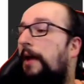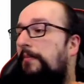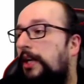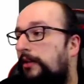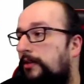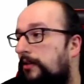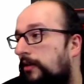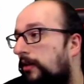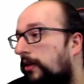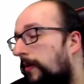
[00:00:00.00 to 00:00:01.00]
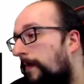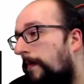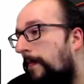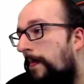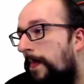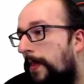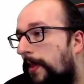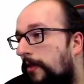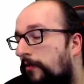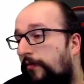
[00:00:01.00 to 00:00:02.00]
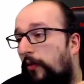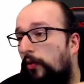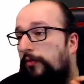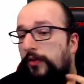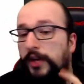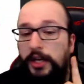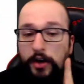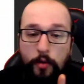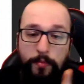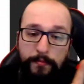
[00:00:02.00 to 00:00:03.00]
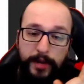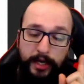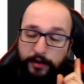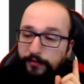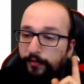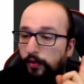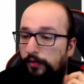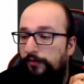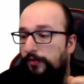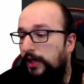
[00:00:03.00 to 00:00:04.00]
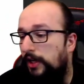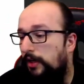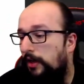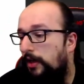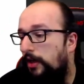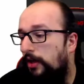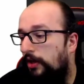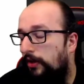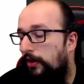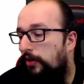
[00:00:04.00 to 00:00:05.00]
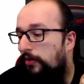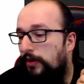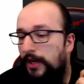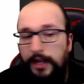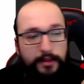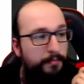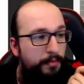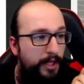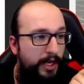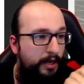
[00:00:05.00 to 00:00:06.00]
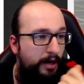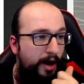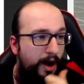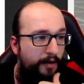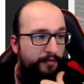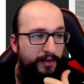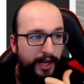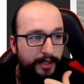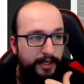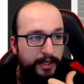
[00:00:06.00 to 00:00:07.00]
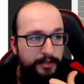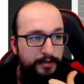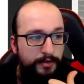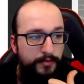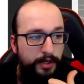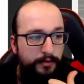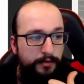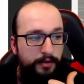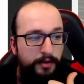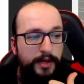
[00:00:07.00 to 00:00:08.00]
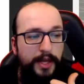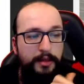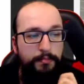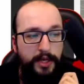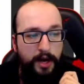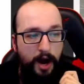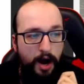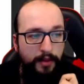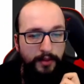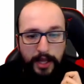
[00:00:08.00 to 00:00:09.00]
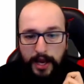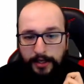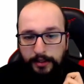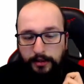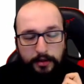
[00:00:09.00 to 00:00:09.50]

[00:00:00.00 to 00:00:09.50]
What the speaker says: means for free, open beta, for free, you get to play offline against someone, you get to play online,